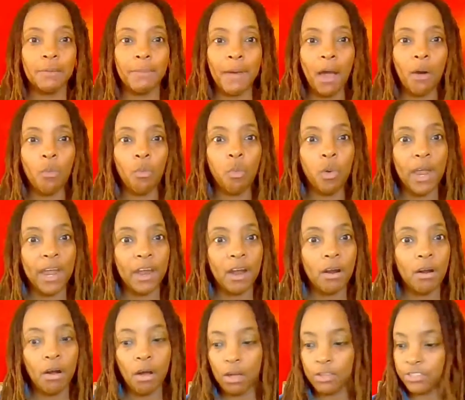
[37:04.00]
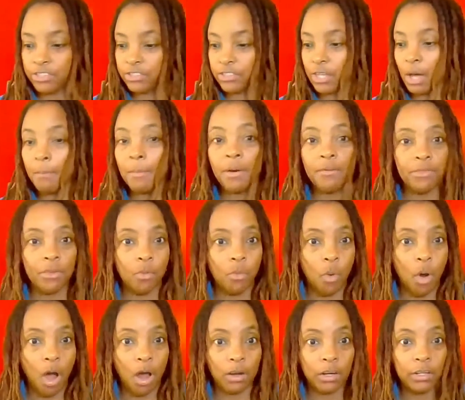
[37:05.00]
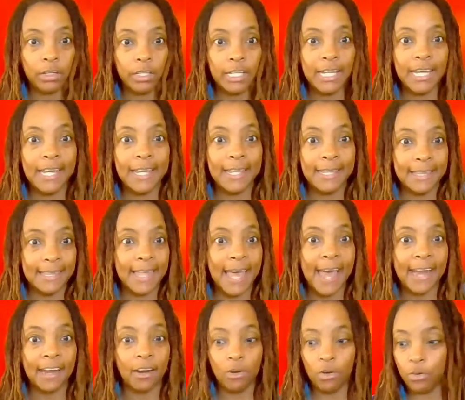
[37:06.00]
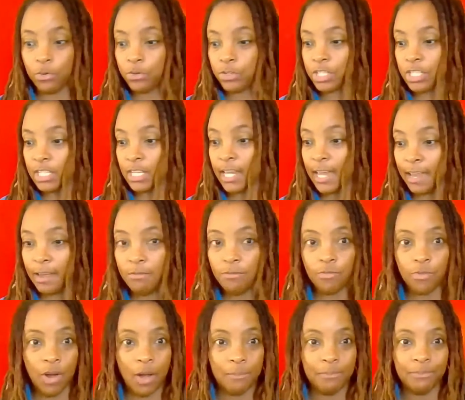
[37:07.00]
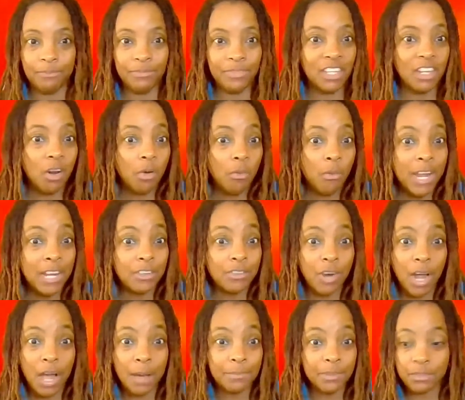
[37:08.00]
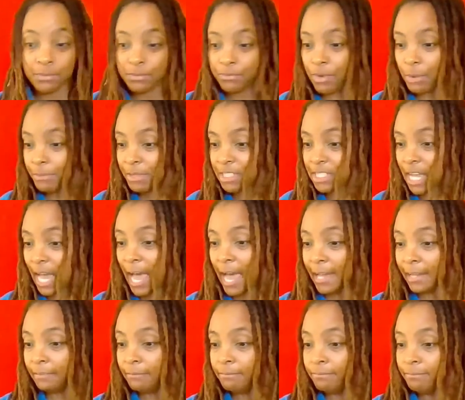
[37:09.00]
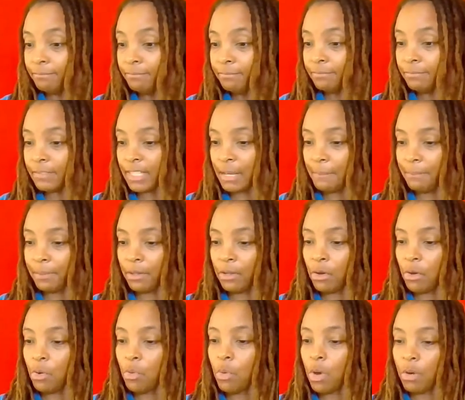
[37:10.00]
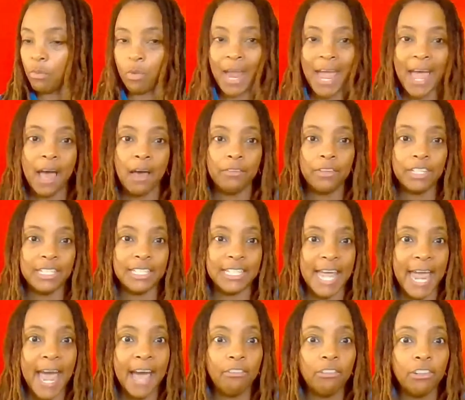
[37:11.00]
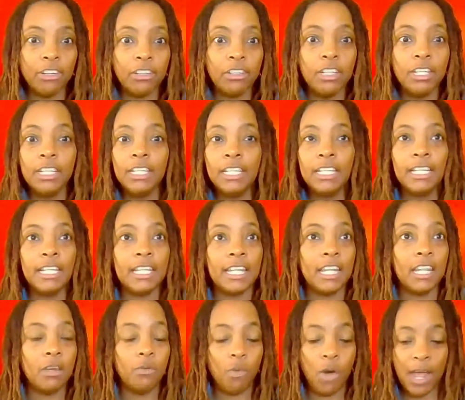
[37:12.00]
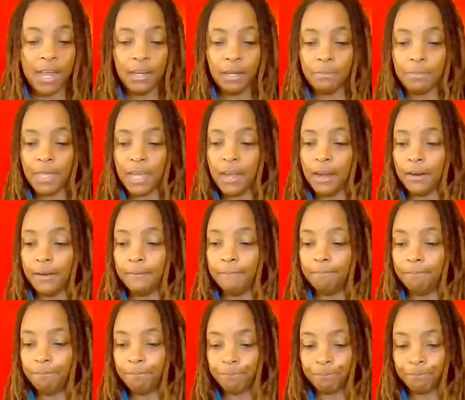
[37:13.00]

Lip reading: think about where some of the water in that ocean came from. Little raindrops from the sky that blow around and down, and then they wind up there.